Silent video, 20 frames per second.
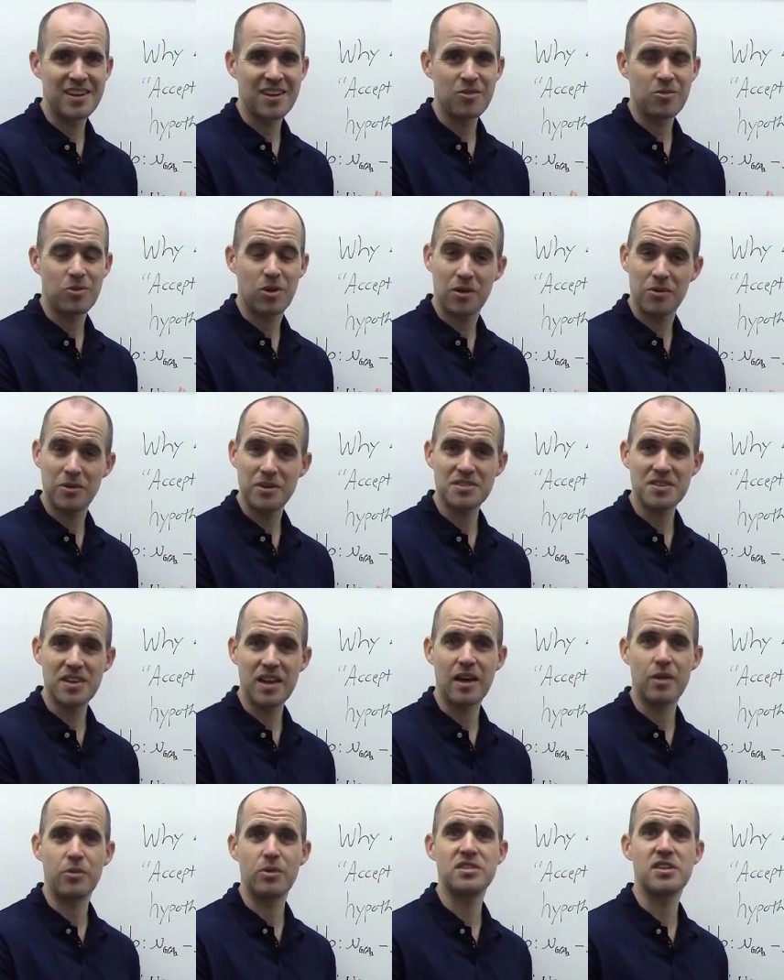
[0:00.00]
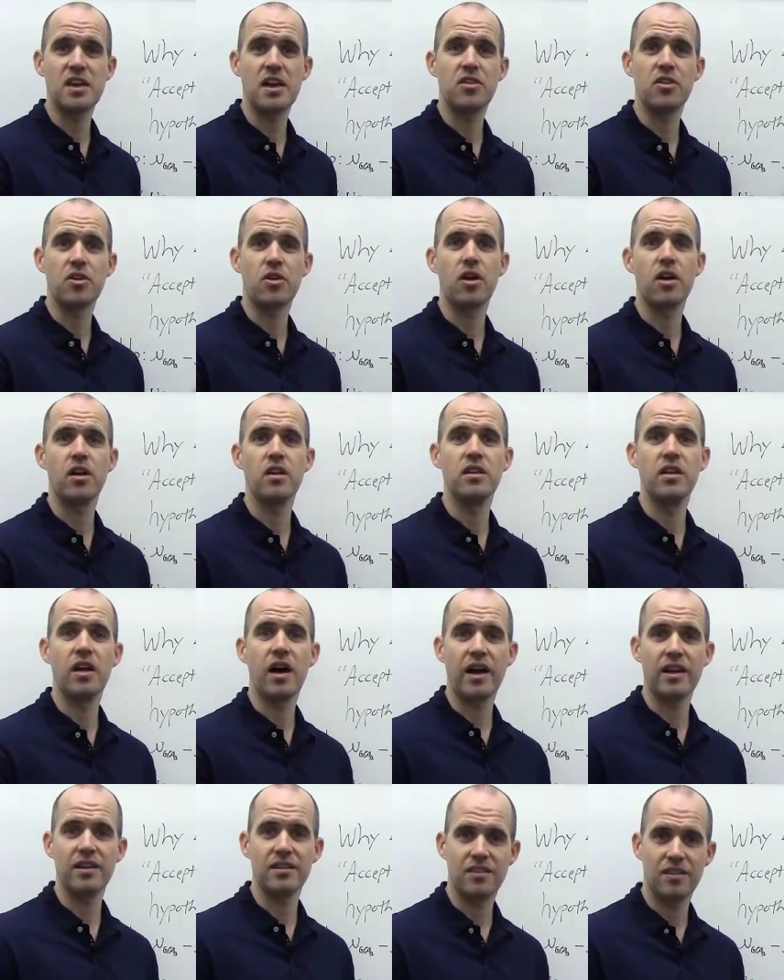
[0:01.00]
What do we say? We say they're
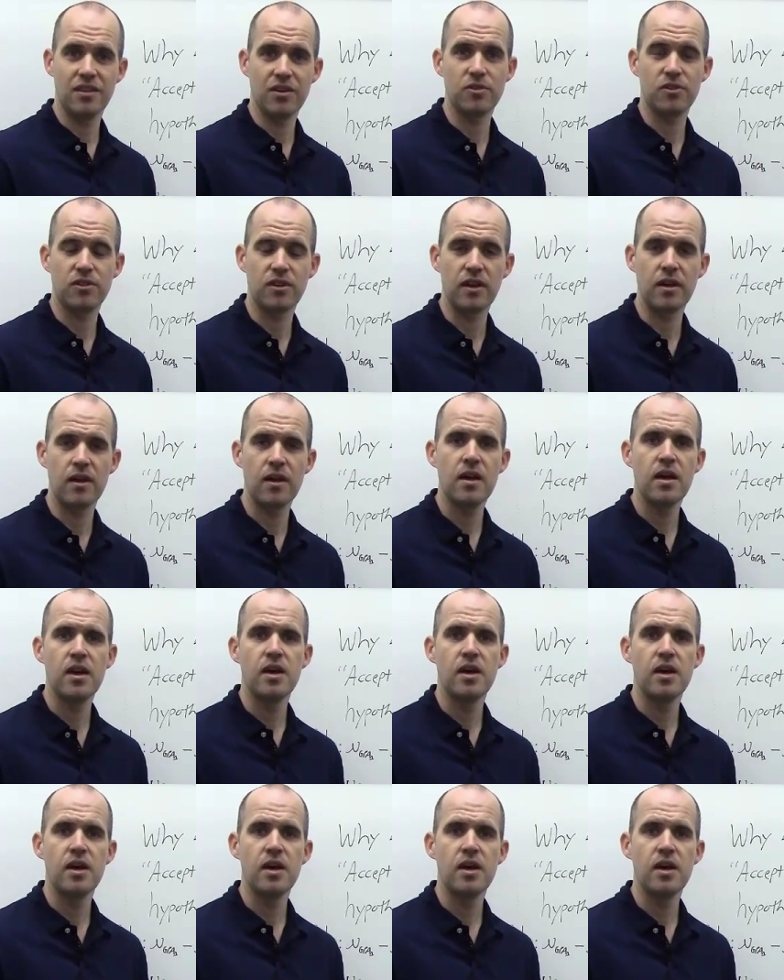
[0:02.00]
not guilty.